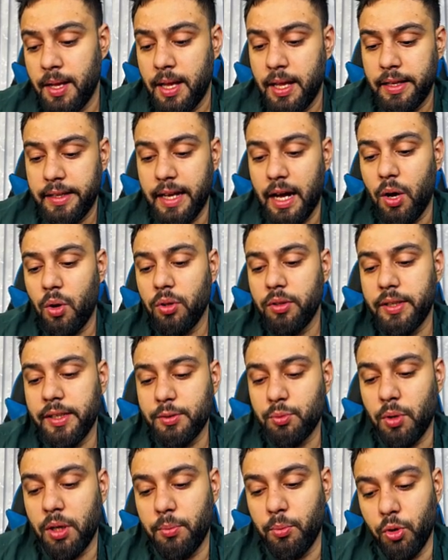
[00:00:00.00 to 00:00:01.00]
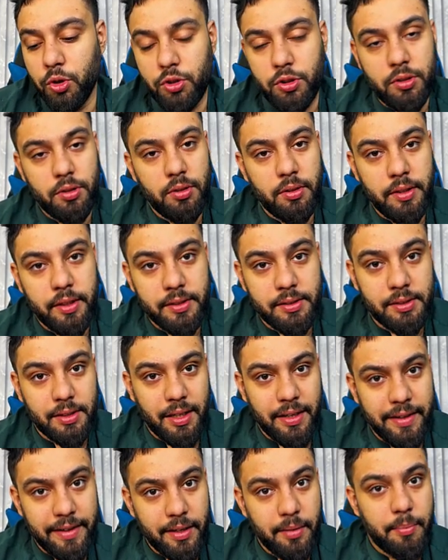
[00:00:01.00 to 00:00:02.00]
Now, there's a
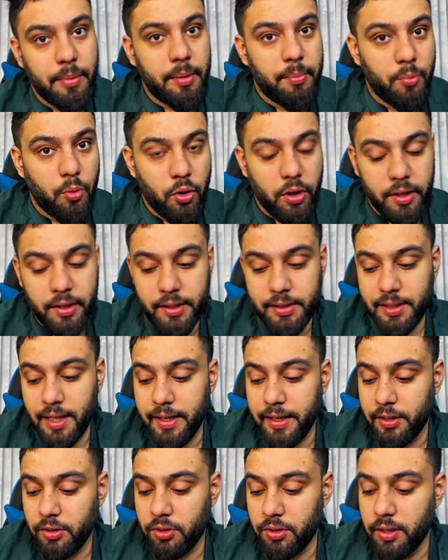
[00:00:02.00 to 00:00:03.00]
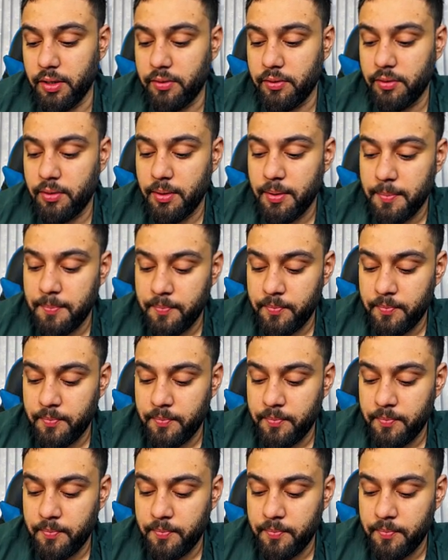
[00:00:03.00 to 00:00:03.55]
little bit more understanding to this.